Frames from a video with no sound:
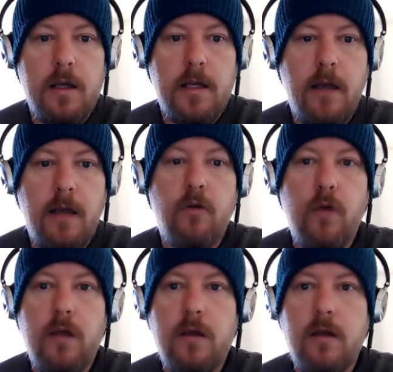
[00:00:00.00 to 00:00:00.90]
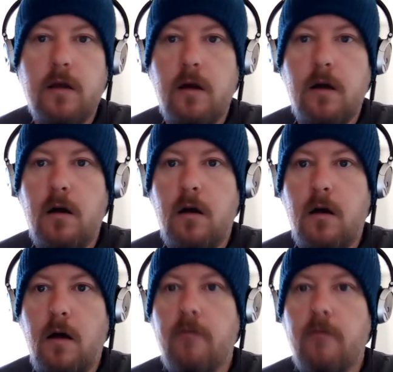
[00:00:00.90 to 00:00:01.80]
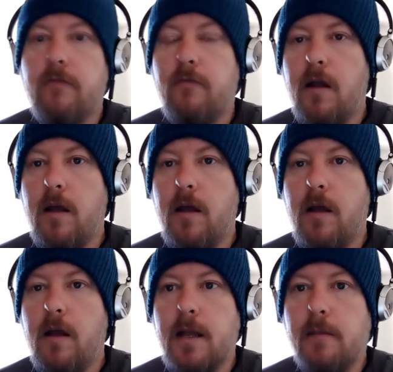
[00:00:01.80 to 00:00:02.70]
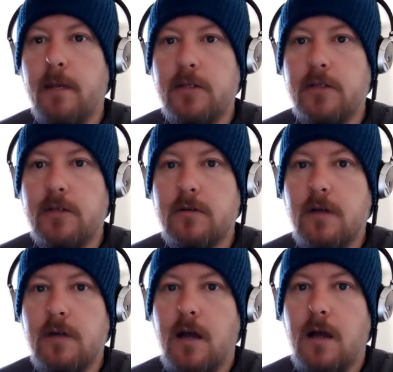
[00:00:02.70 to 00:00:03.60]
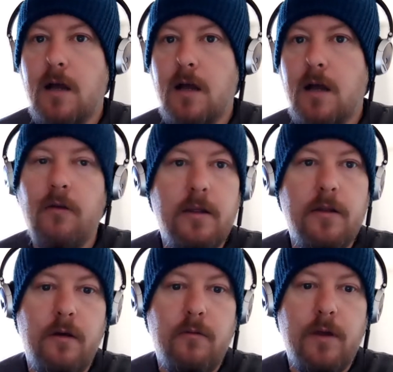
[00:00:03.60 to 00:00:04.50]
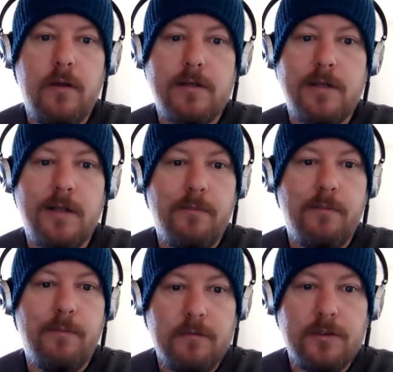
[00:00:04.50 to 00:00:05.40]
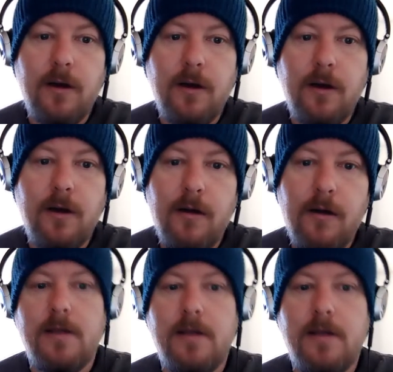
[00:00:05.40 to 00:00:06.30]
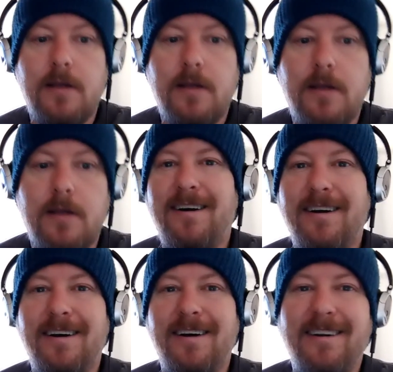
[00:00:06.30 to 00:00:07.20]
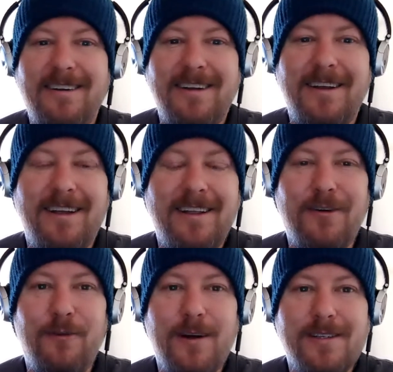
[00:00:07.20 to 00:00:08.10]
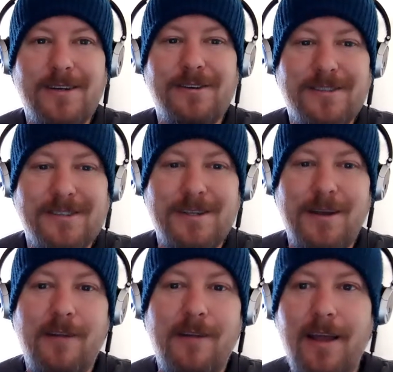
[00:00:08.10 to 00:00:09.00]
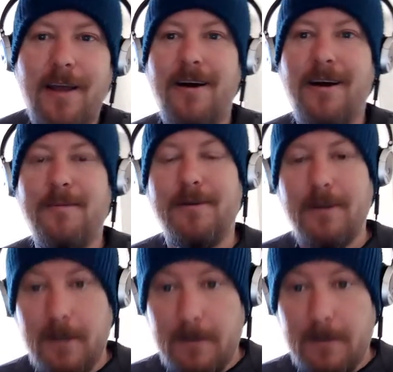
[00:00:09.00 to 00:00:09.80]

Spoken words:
Every week, every Friday, 10 a.m. Eastern. I know that we understand people have jobs, and uh, in the West Coast at 7 a.m. and